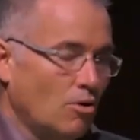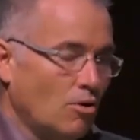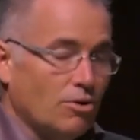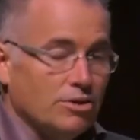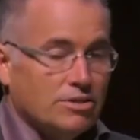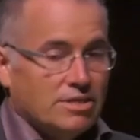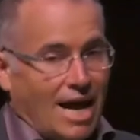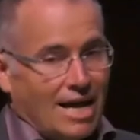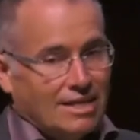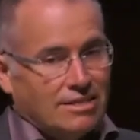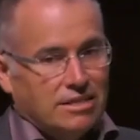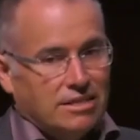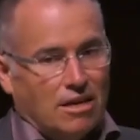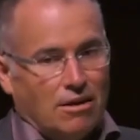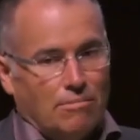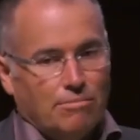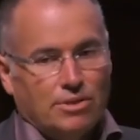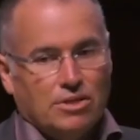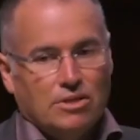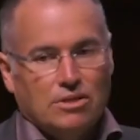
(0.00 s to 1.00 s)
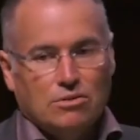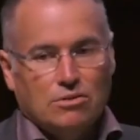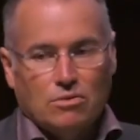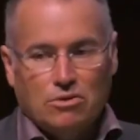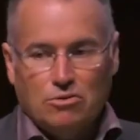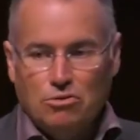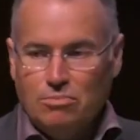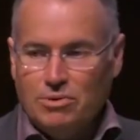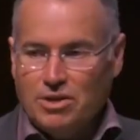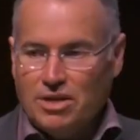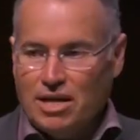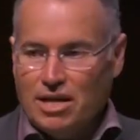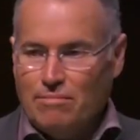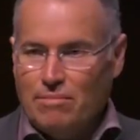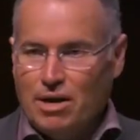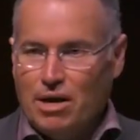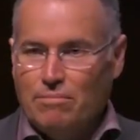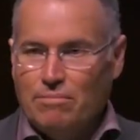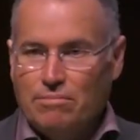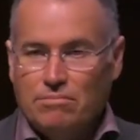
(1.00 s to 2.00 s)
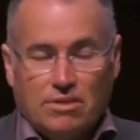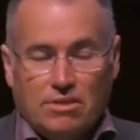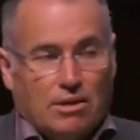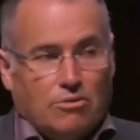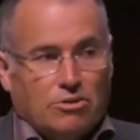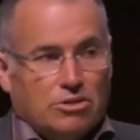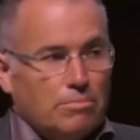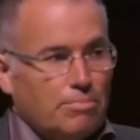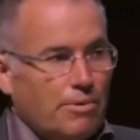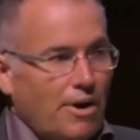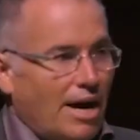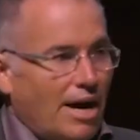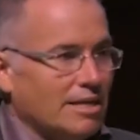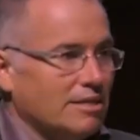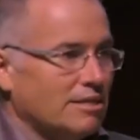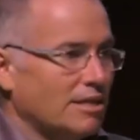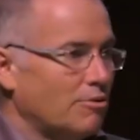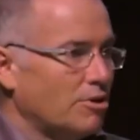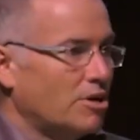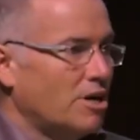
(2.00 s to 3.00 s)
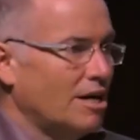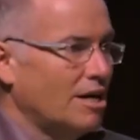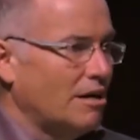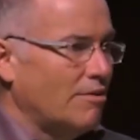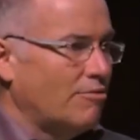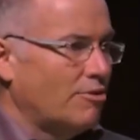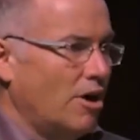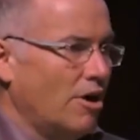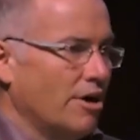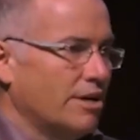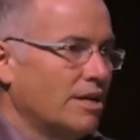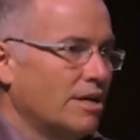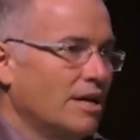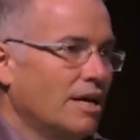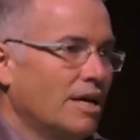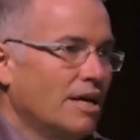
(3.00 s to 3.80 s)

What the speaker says: or taxi companies when Uber came up, they were surprised. They were caught off guard.